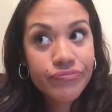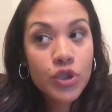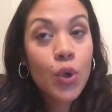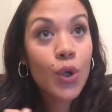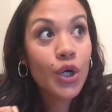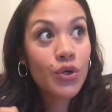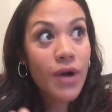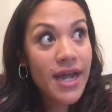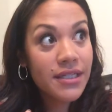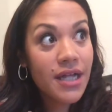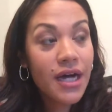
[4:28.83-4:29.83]
or
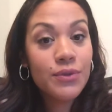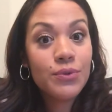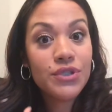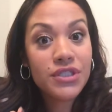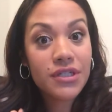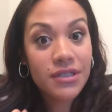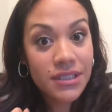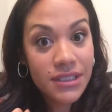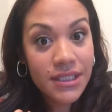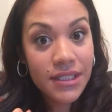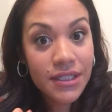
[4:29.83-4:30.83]
Kryolon, which is our concealer.